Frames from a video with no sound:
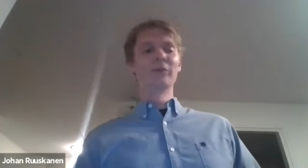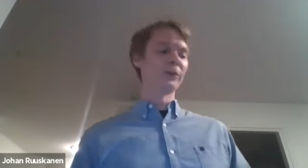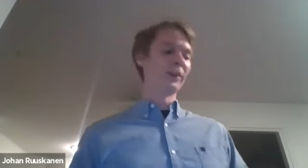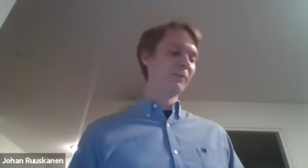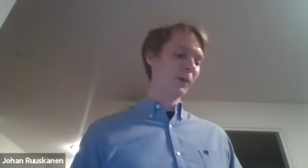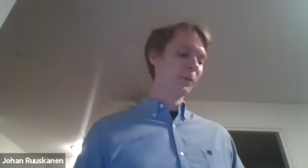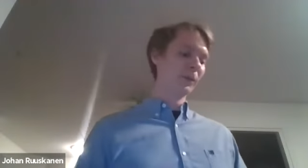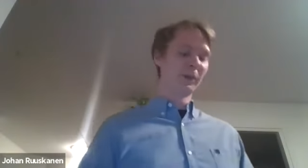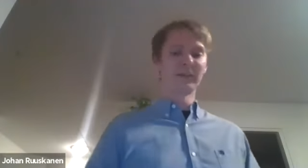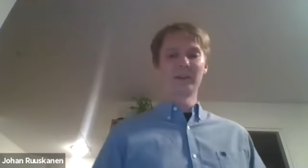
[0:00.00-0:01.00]
for example,
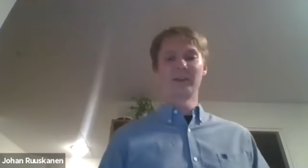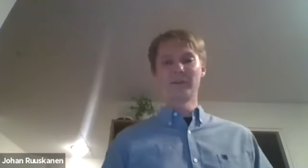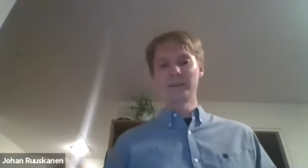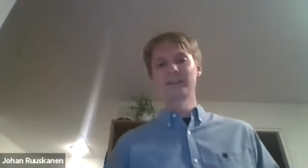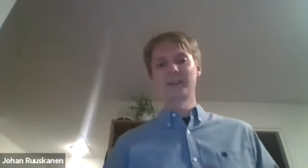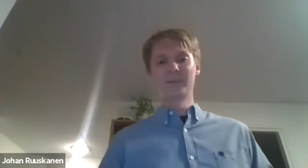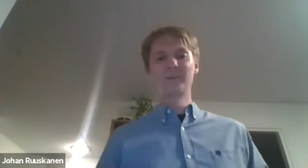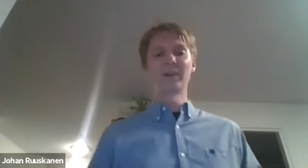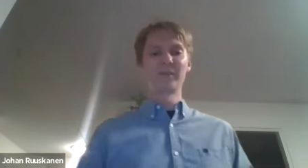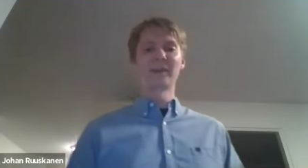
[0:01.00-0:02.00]
but you can think of it as a
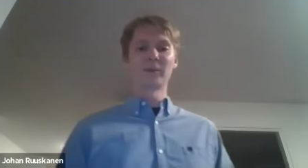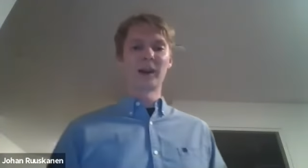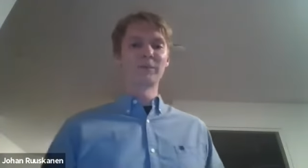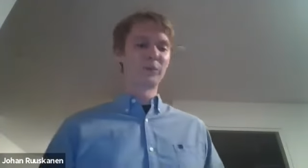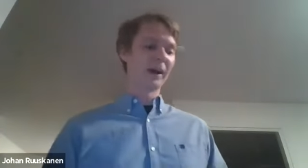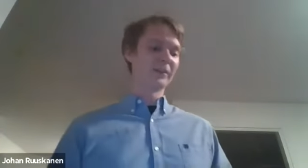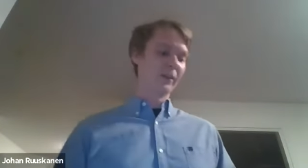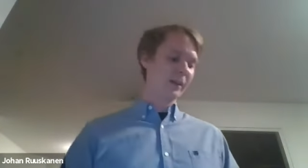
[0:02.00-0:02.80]
mathematical abstraction.